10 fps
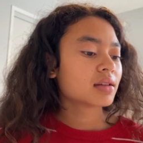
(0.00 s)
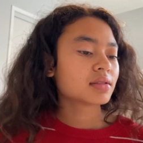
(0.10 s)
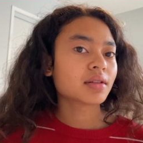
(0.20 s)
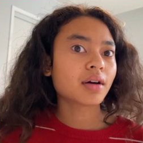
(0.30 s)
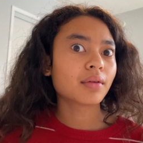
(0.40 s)

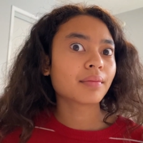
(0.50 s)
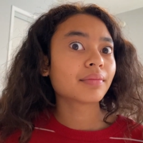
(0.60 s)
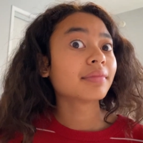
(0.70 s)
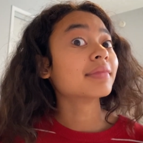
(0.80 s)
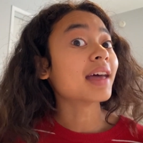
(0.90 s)
So
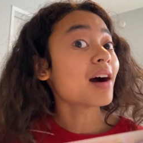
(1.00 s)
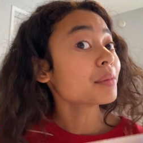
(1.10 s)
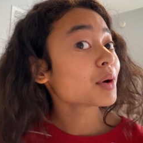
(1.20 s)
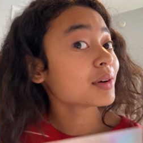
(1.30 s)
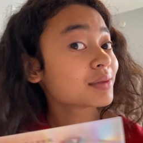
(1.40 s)
now
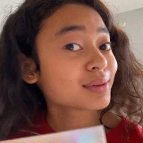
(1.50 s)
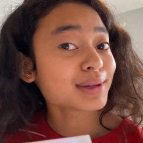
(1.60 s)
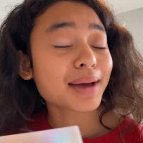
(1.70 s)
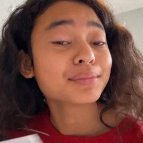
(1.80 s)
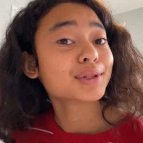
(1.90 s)
I'm going to
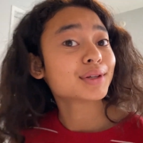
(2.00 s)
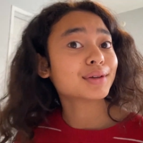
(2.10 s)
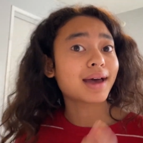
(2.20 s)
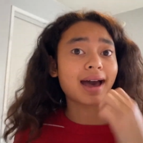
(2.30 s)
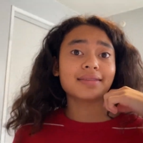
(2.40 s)
attempt
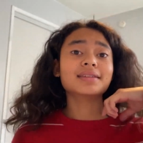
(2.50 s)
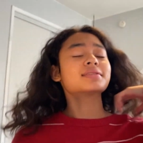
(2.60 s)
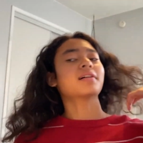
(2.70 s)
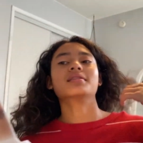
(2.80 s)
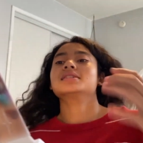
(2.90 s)
to add this
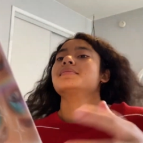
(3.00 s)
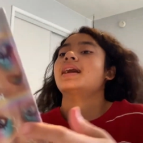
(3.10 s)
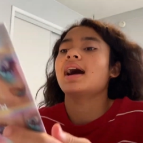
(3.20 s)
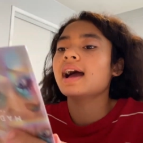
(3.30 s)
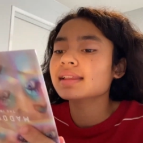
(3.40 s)
onto
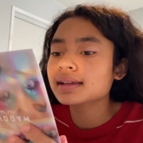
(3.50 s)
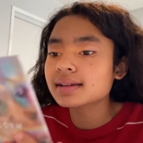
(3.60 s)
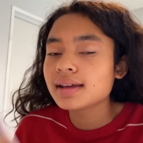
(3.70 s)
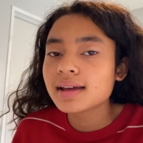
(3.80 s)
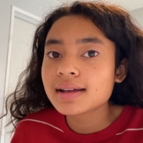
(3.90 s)
my eyelid